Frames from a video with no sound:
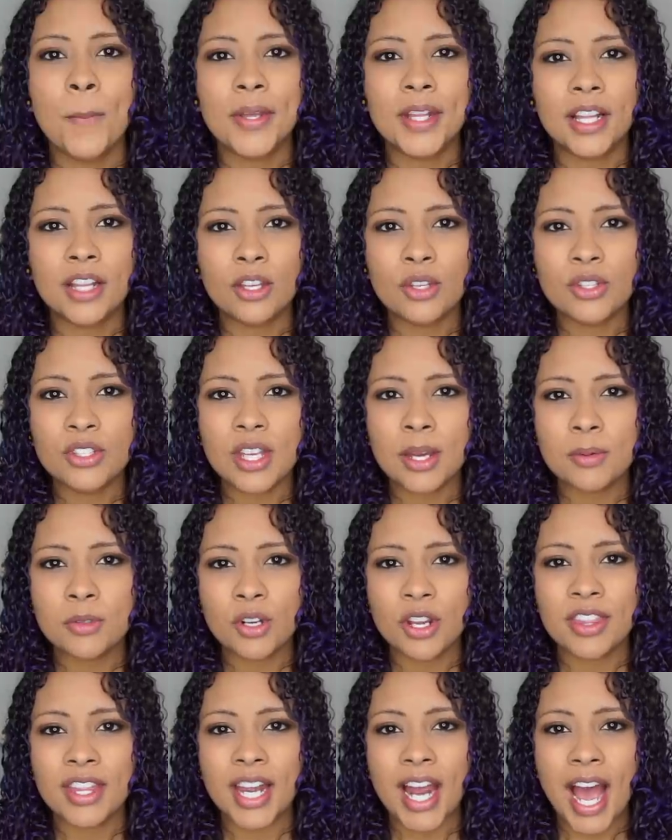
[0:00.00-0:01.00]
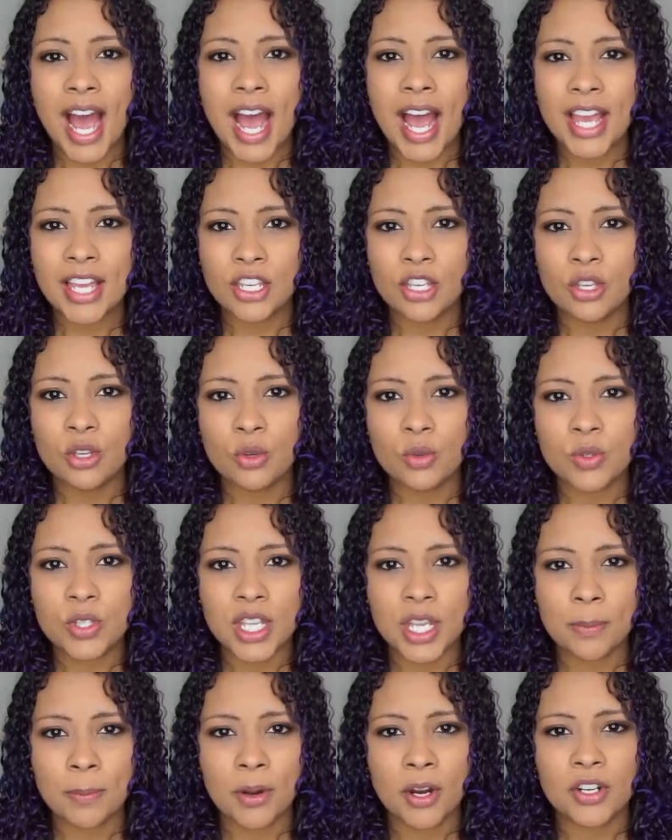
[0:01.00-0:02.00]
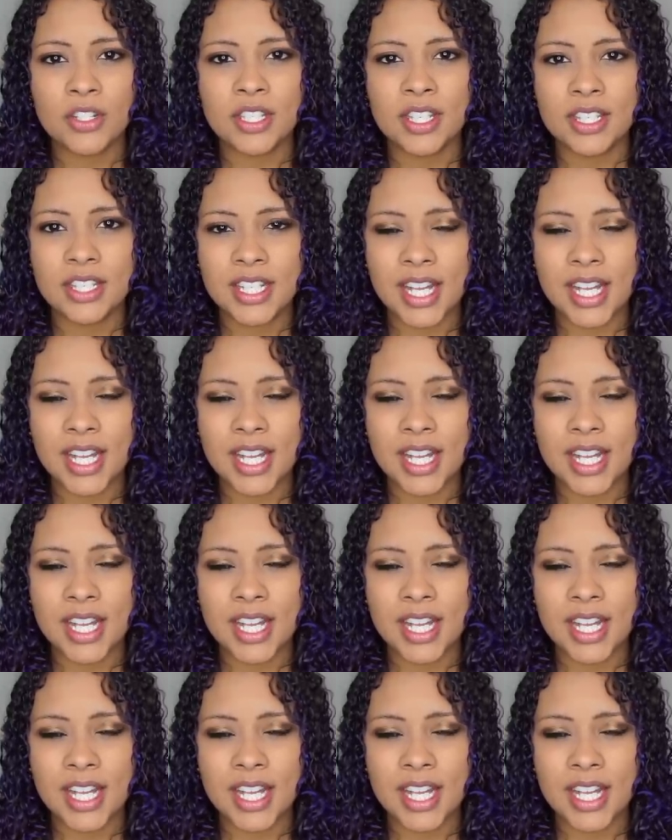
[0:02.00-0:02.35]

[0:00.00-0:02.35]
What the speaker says: But the loose substrate that I use in Percy's